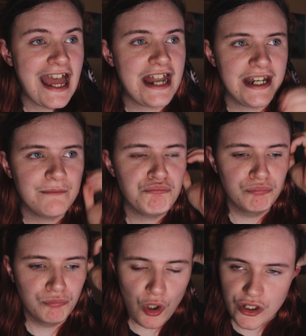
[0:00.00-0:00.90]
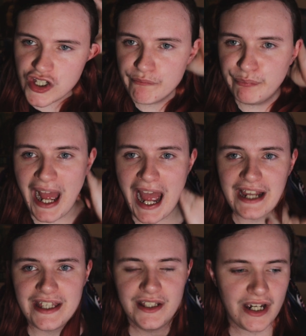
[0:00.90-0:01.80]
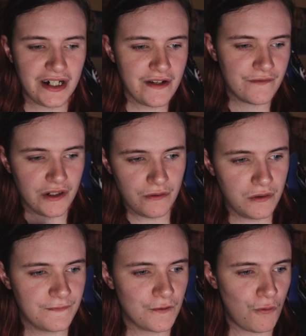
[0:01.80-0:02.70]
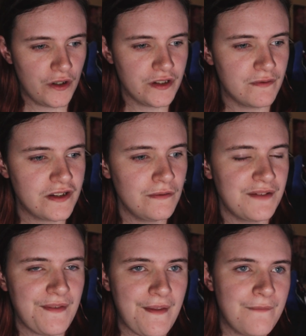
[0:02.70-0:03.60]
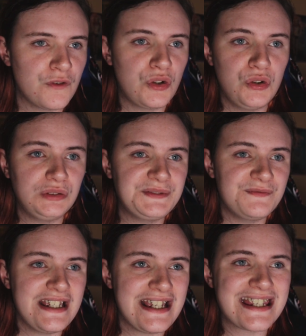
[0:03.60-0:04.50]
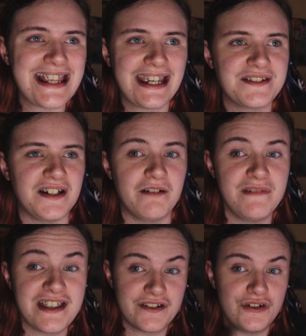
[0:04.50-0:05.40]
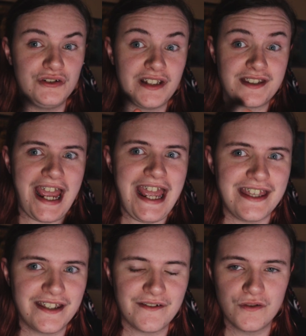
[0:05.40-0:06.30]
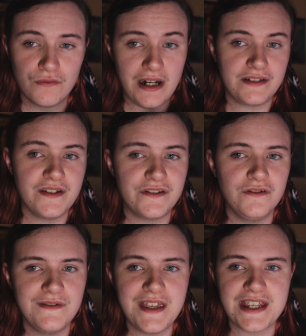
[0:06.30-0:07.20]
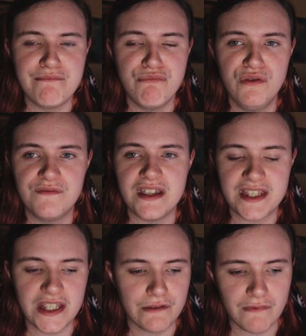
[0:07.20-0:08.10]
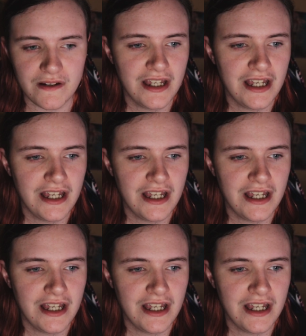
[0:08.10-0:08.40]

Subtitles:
and then watch it back and kind of go over what you were doing, and then record it a second time. It's called a take. Directors do these in movies. They do